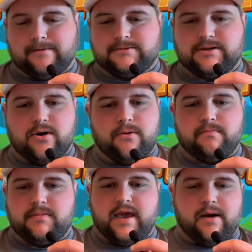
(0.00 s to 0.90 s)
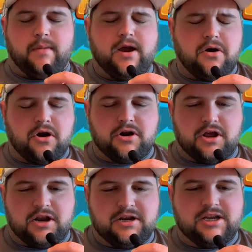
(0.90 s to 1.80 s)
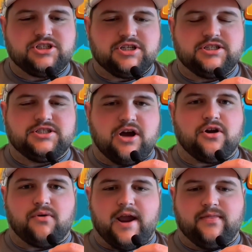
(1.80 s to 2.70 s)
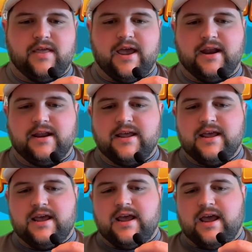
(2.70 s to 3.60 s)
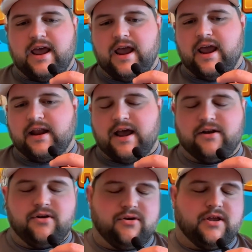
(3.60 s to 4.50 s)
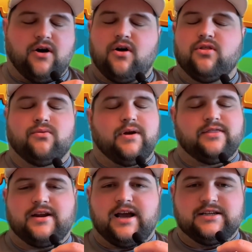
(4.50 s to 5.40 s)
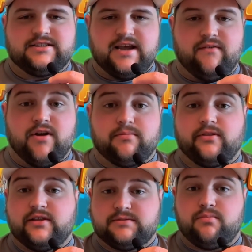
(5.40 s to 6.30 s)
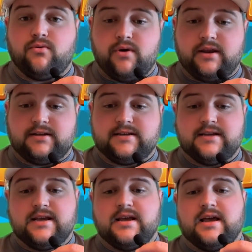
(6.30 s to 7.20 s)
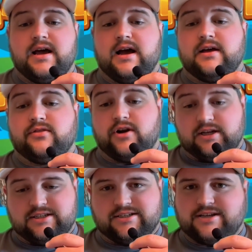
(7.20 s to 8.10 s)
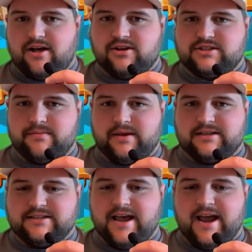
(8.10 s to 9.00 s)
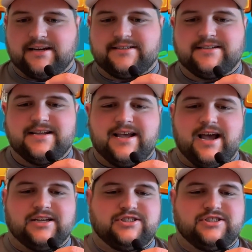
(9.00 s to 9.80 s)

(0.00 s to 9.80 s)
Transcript: So, yeah, my heart initially sunk right then, and I knew that all the rent that I had saved up to this point, $36 to be exact, had